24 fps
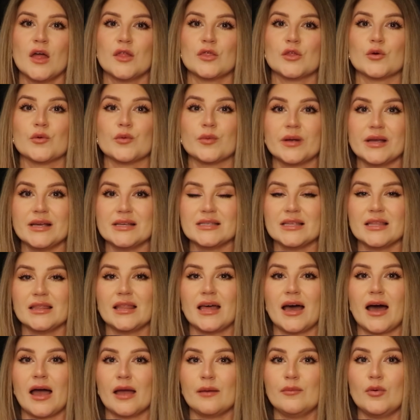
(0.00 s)
The
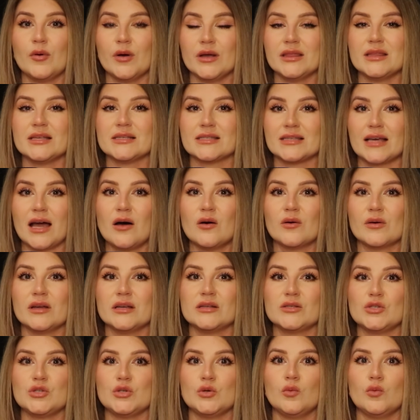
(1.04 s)
reason that I point this out is